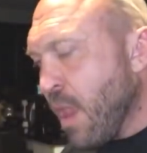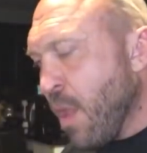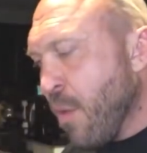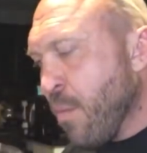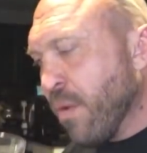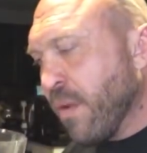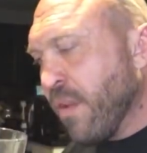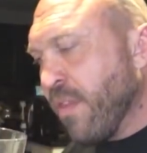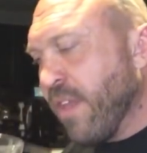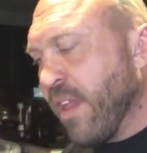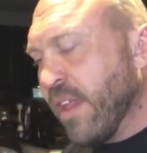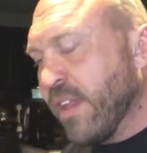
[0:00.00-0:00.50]
I
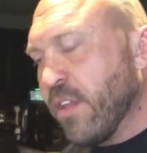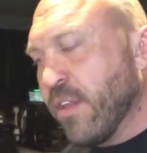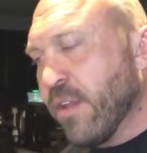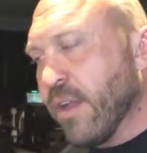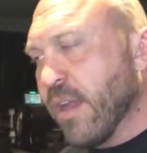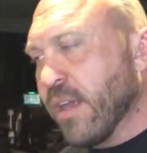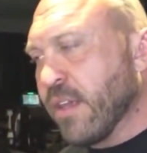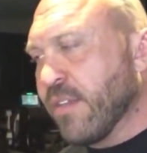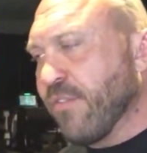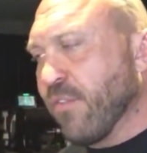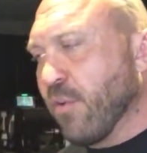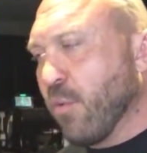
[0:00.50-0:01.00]
want to thank you
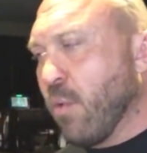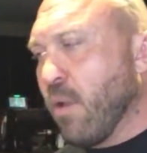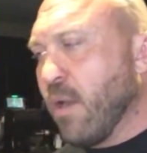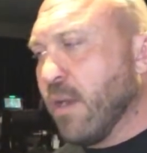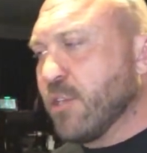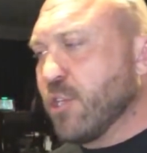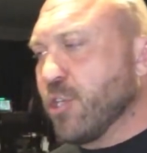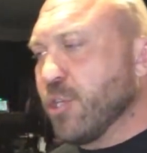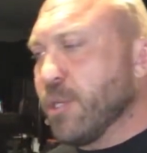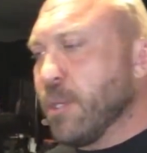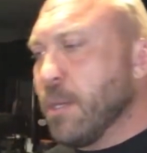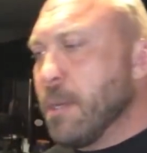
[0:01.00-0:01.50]
guys for
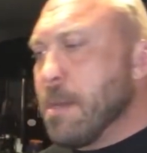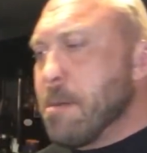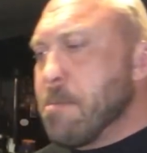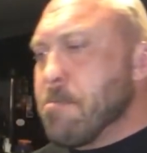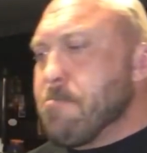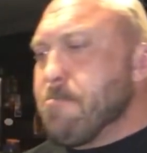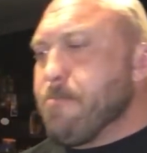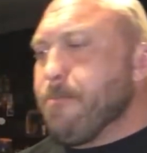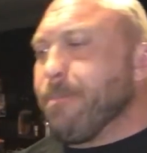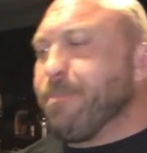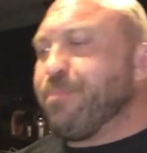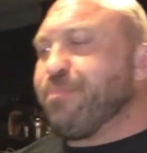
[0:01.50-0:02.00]
watching,
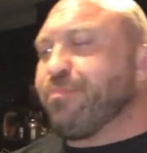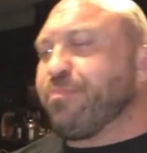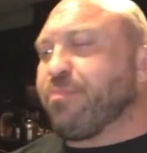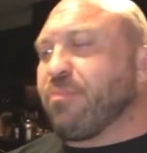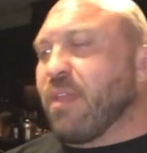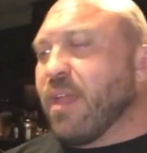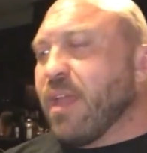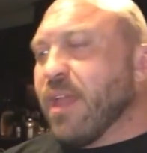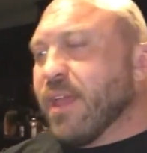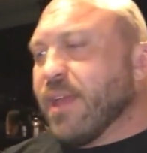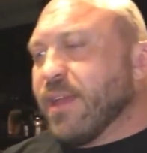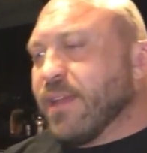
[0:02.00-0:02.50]

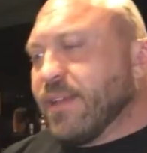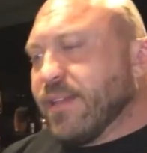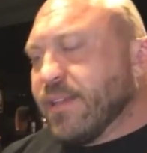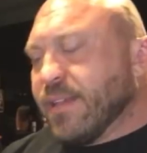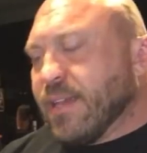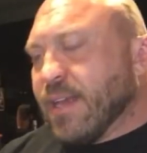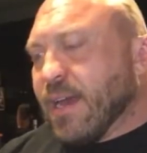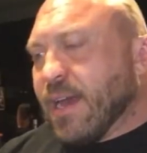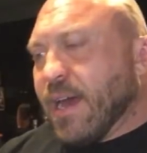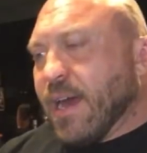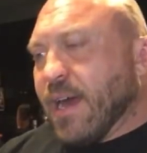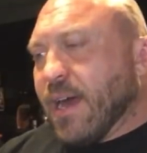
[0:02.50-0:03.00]

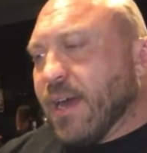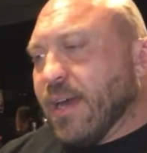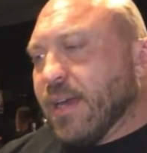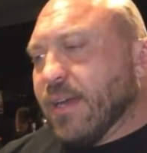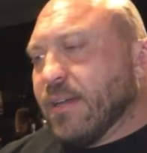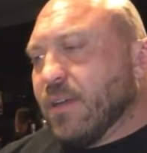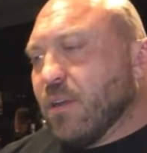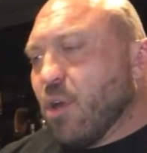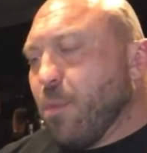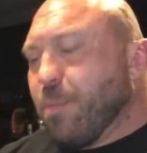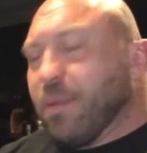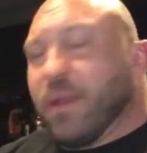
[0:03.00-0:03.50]
and
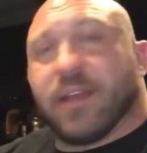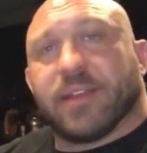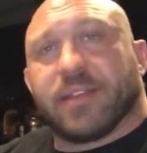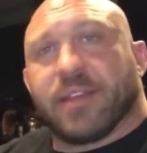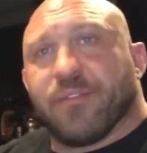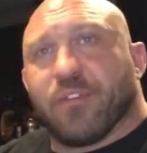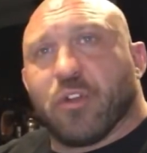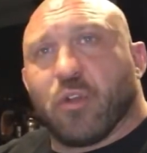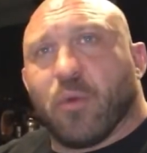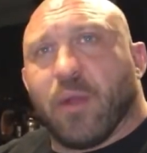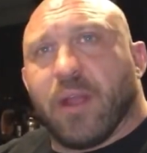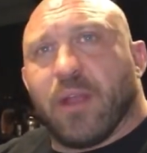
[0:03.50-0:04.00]
hope you guys
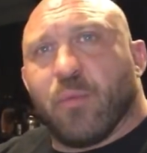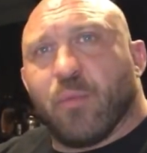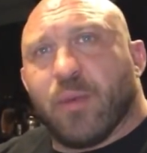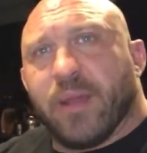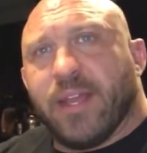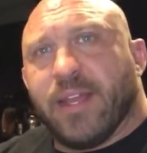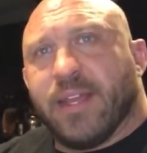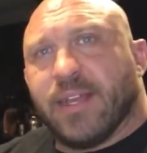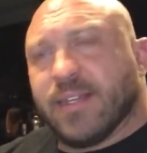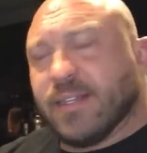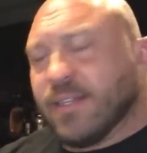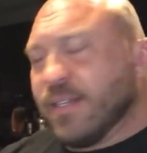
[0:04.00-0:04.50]
have a great
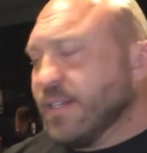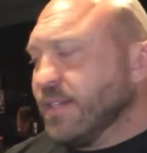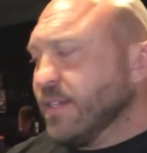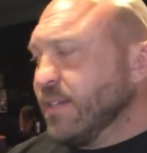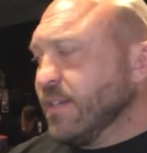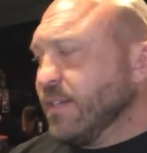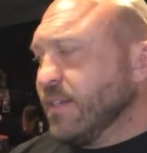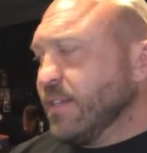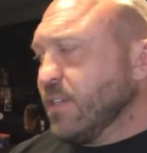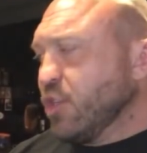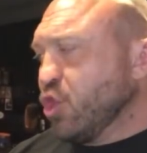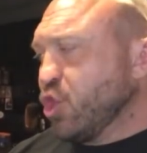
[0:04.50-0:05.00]
week.
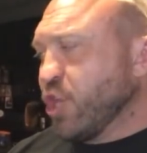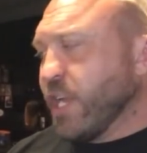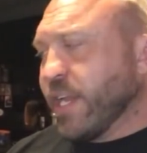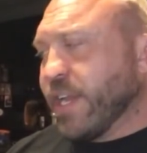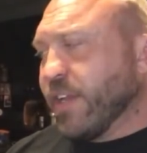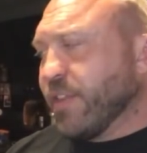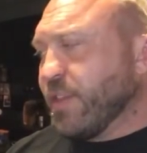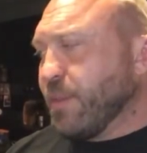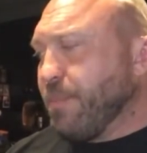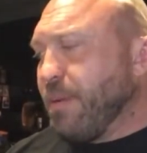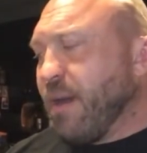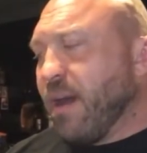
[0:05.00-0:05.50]
Check
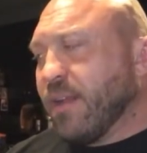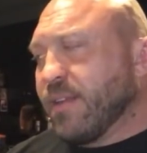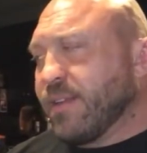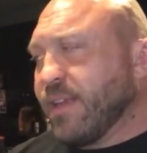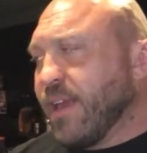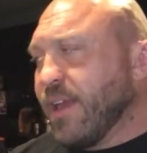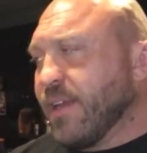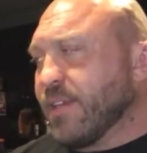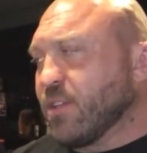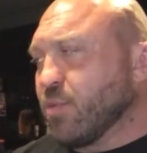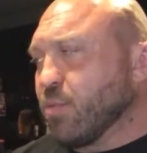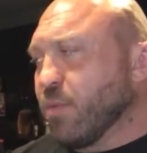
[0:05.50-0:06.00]
out the
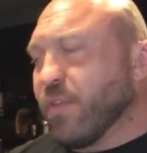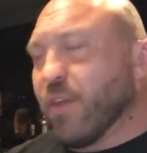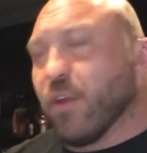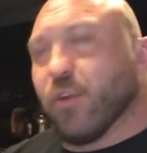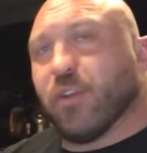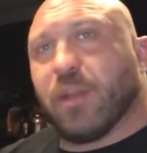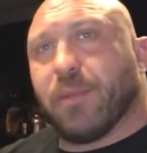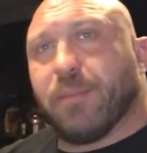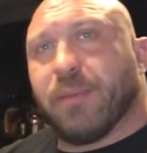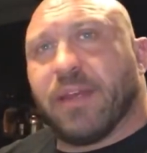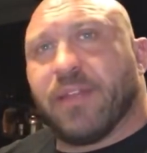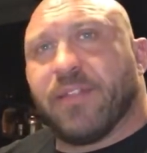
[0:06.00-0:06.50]
podcast with
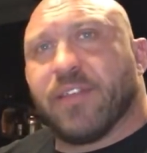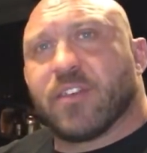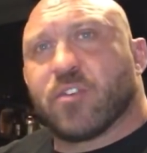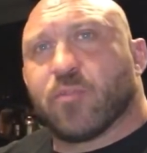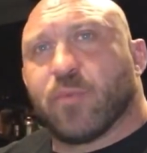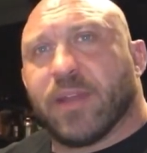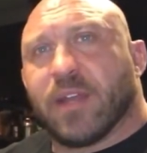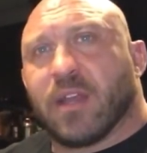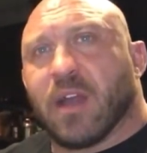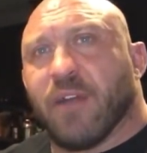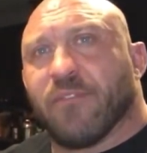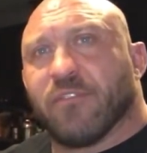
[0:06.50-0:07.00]
ODB this
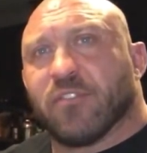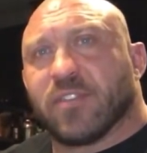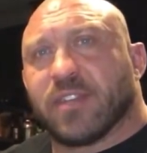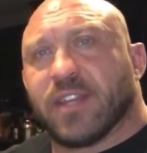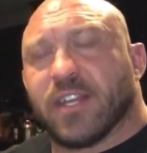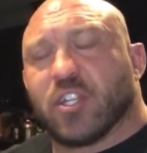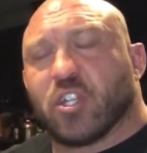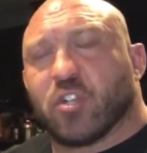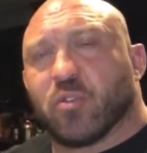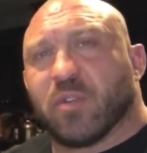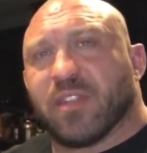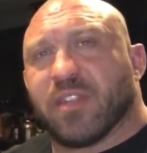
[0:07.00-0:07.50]
week,
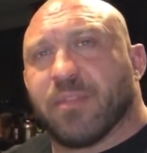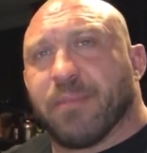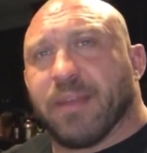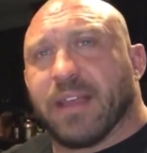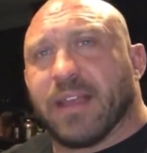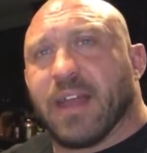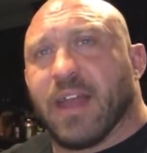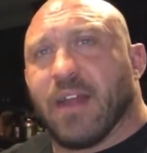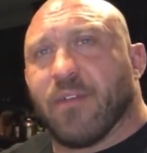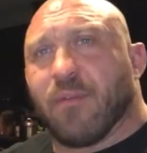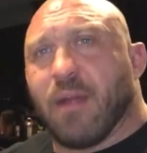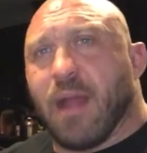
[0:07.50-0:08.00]
Conversation with the
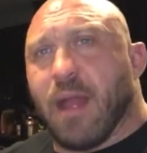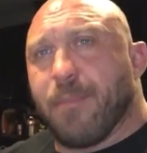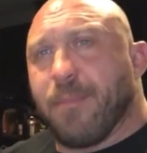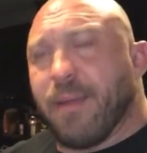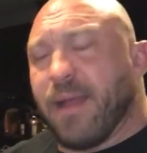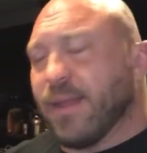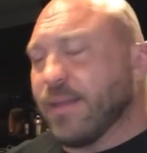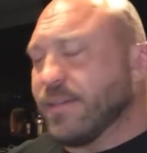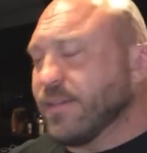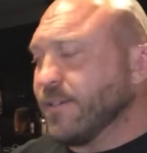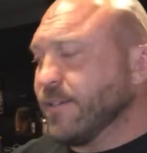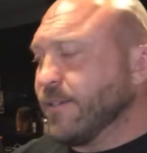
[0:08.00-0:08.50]
Big Guy
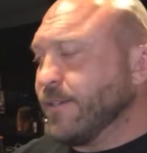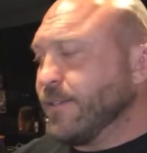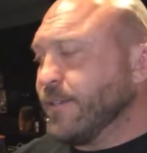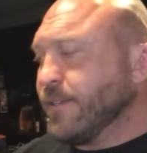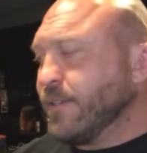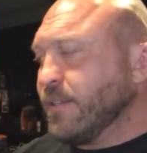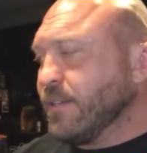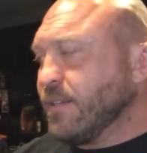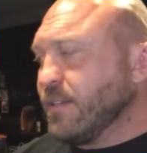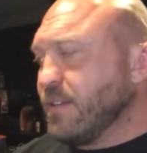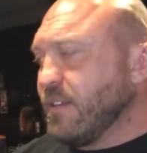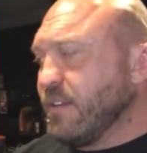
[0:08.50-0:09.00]
Ryback,
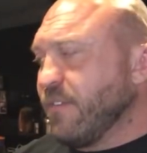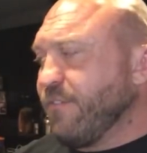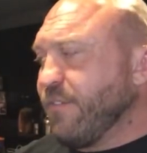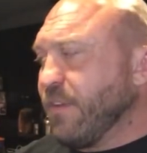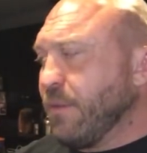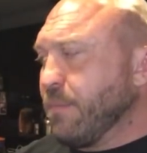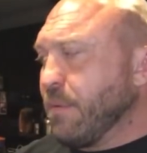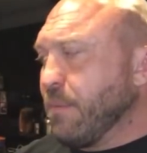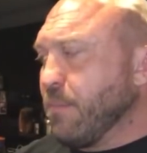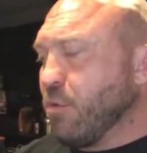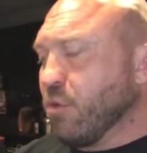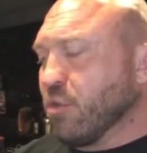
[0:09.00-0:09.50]
and
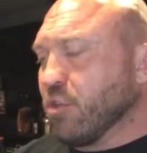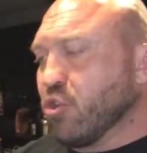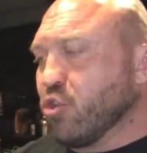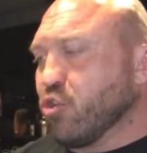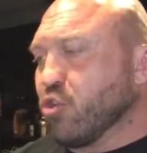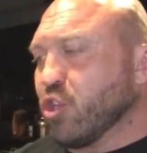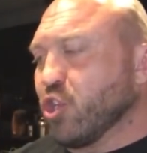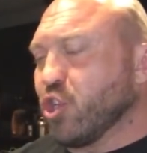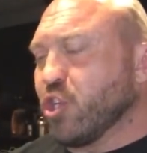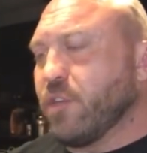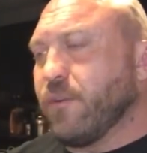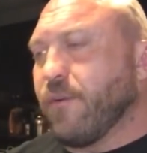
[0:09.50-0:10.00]
Feed Me More
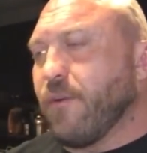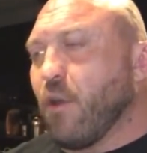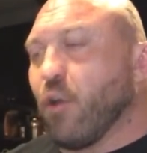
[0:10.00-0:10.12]
Nutrition.